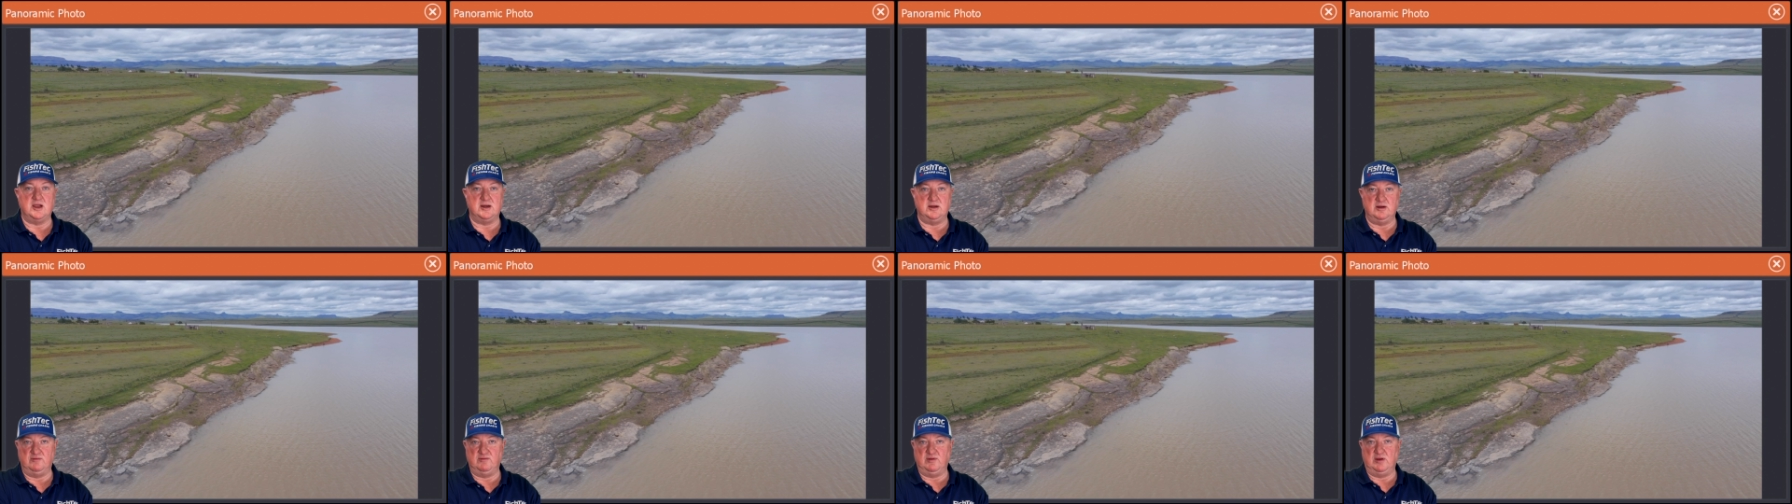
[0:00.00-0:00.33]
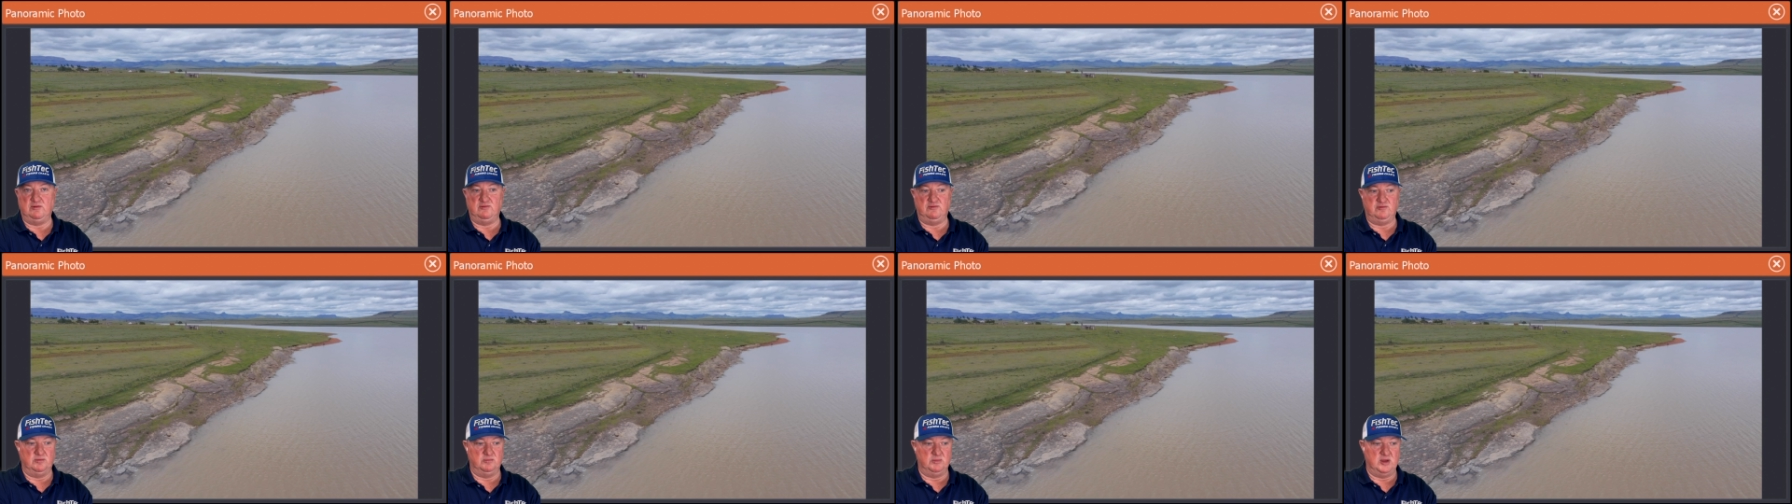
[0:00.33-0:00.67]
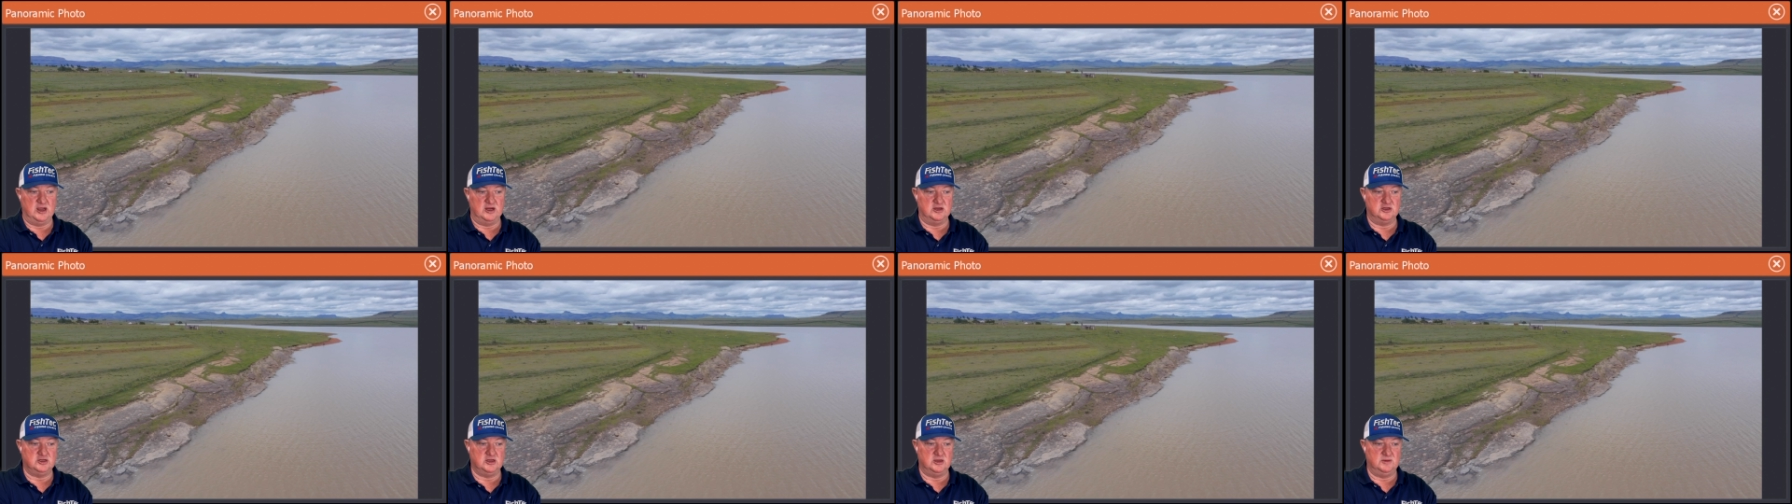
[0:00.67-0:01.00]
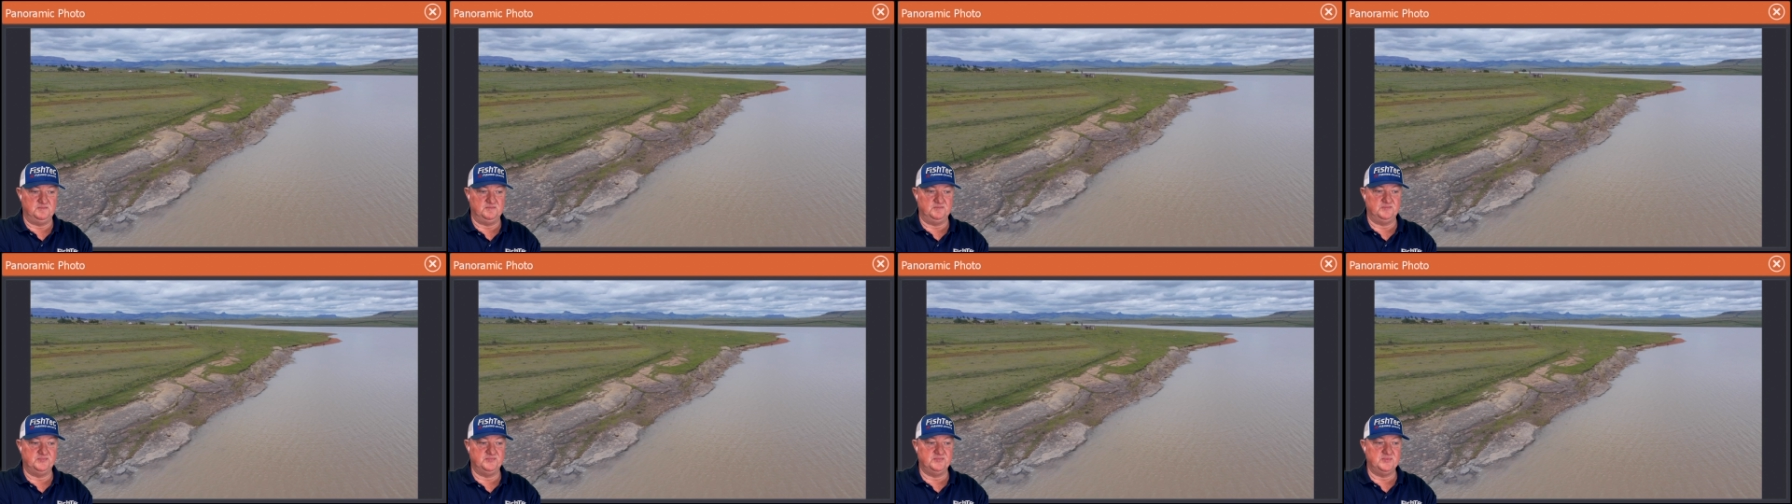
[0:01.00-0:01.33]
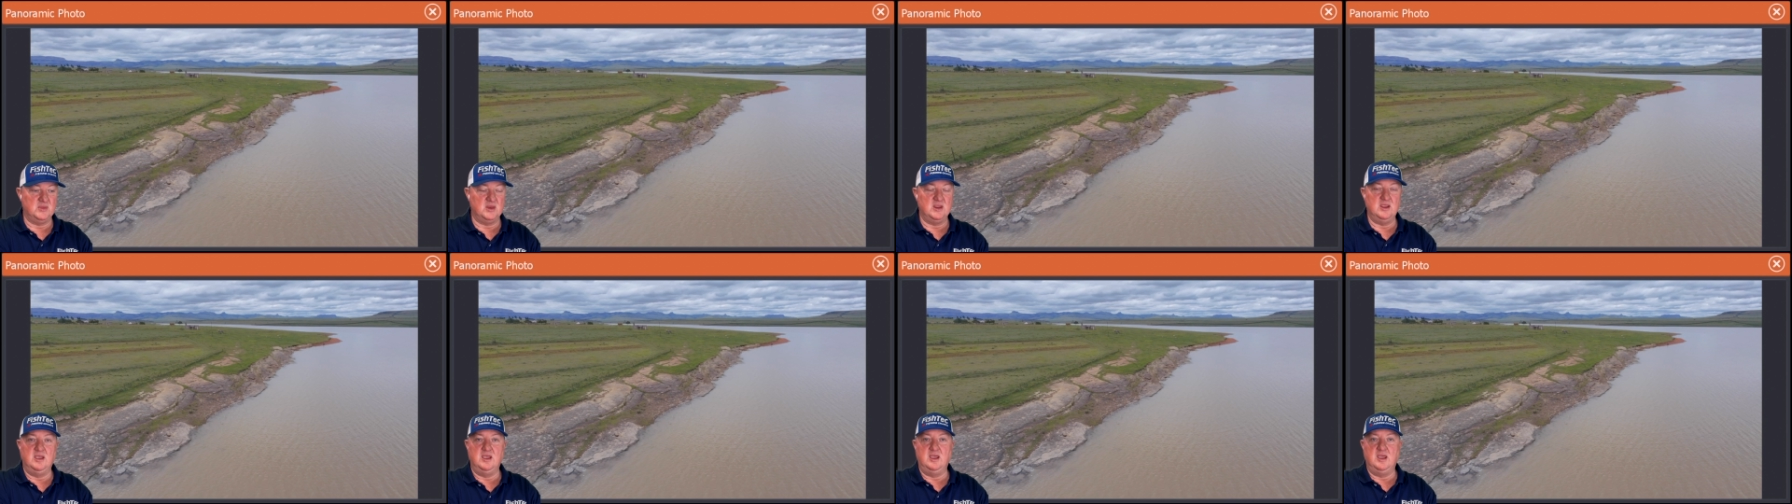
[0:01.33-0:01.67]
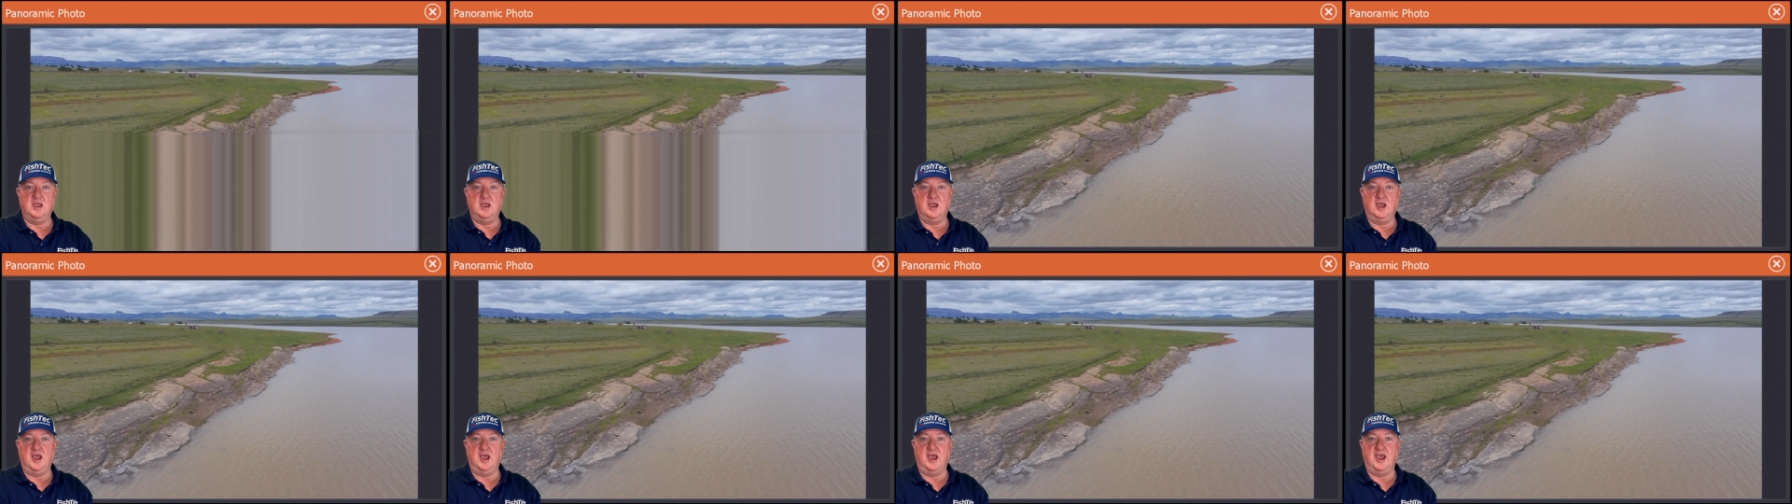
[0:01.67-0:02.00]
of information,
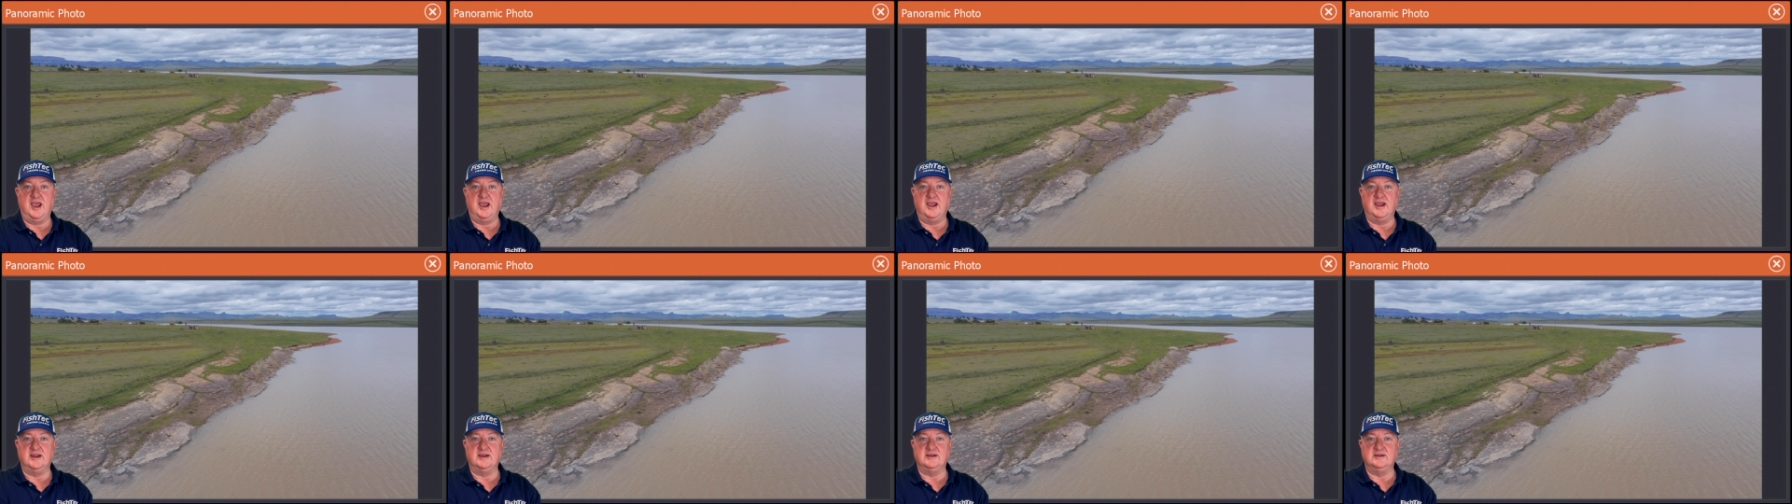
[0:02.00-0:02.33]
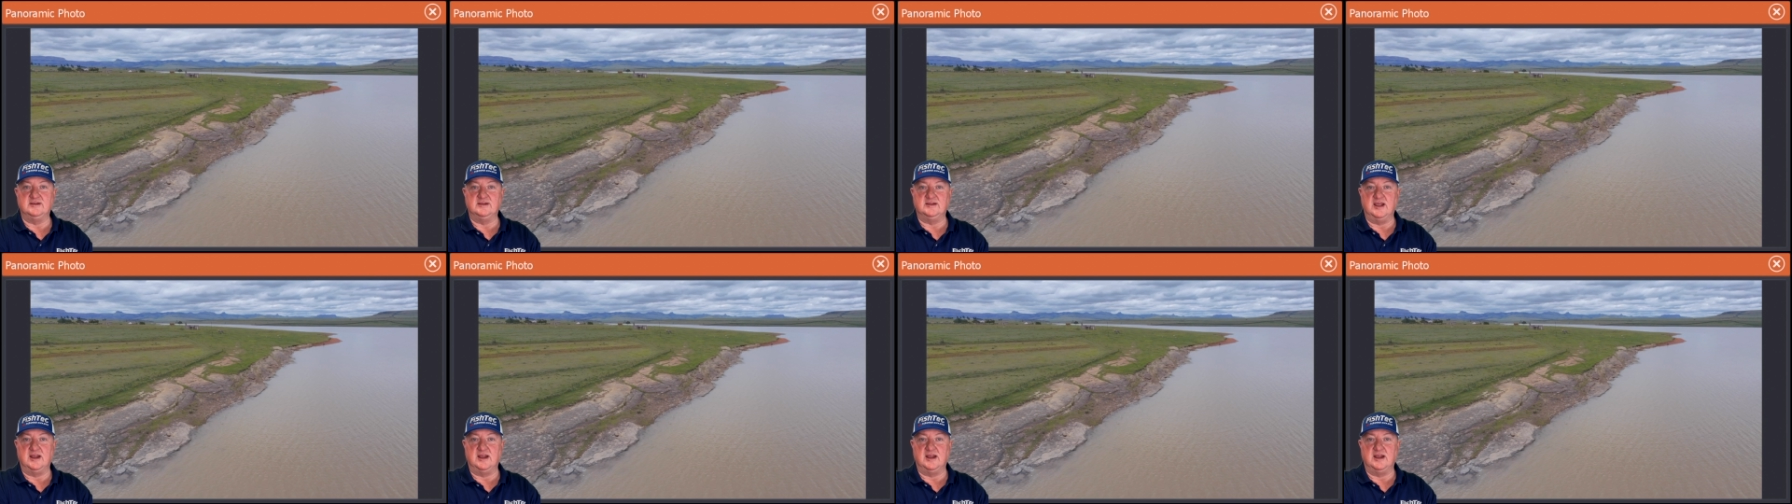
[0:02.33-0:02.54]
and